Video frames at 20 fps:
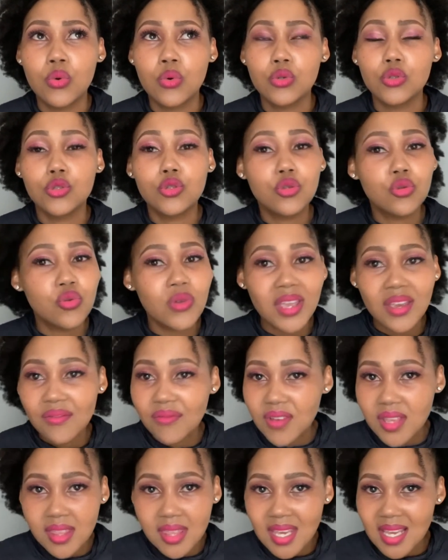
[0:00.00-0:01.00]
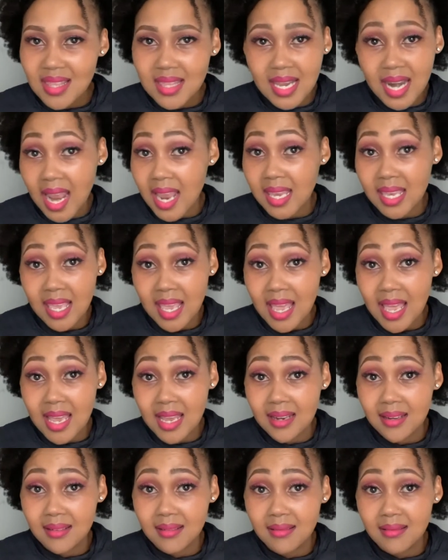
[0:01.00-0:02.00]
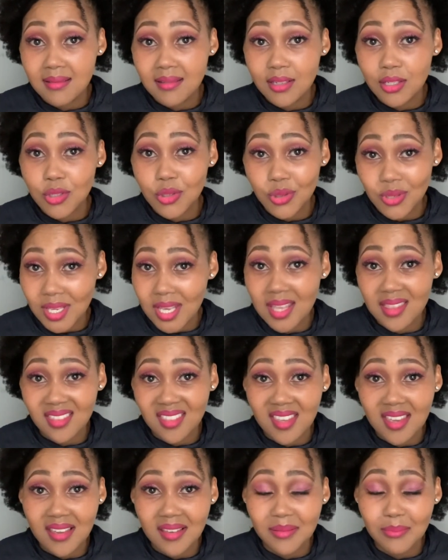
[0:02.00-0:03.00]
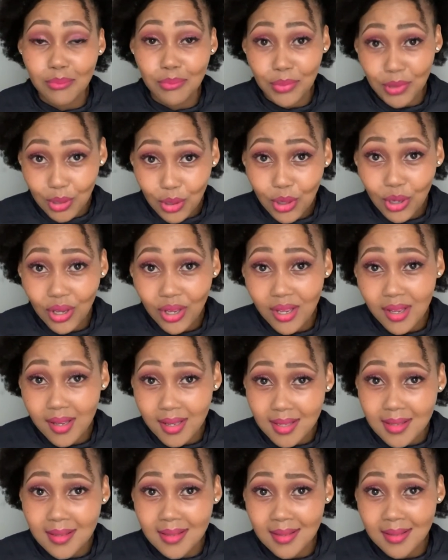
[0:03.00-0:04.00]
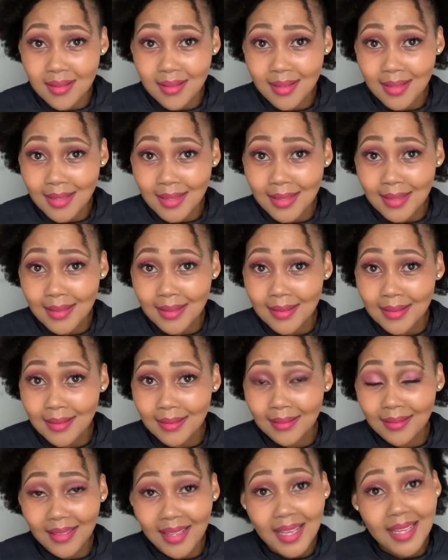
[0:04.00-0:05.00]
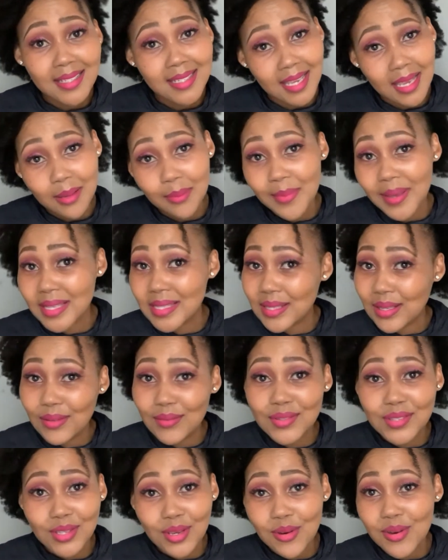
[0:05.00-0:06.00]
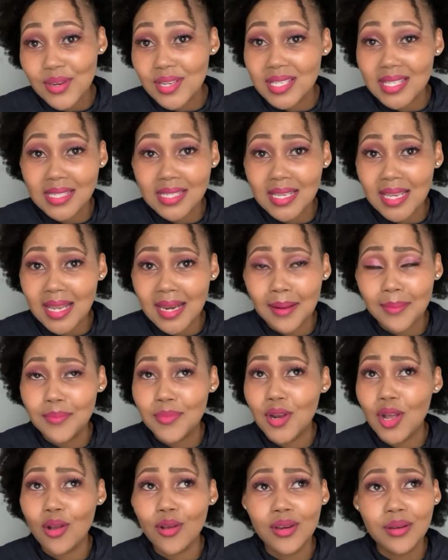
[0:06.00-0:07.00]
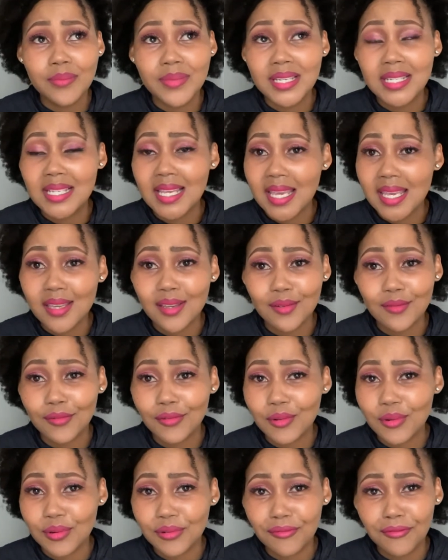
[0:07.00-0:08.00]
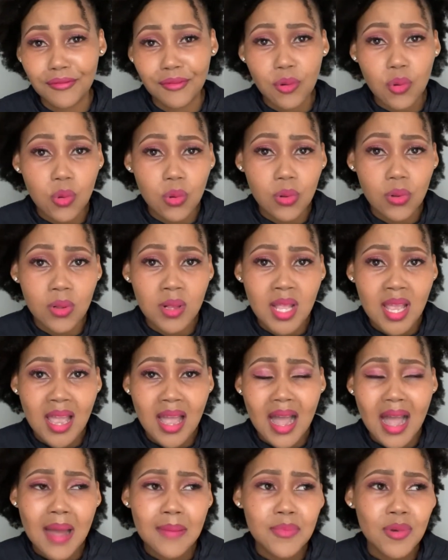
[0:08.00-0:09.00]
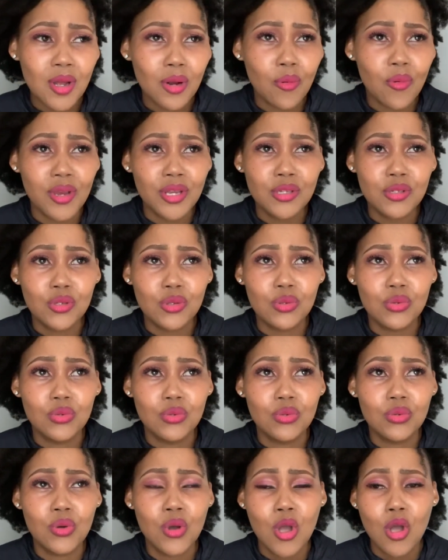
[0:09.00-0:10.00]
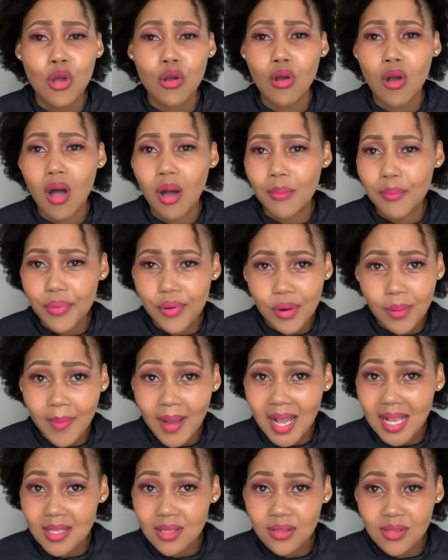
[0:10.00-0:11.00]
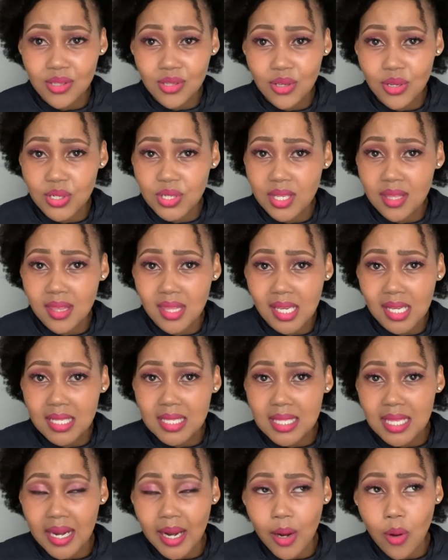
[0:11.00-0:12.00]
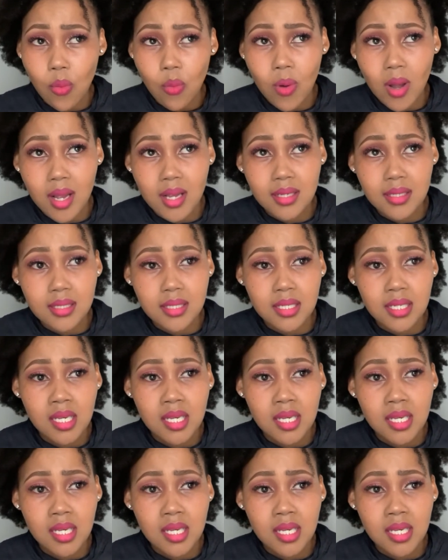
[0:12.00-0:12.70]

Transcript: do everything that I can to get there, because I take myself seriously, and I'm not going to be taken for a fool. I'm not going to compromise on certain things that I want.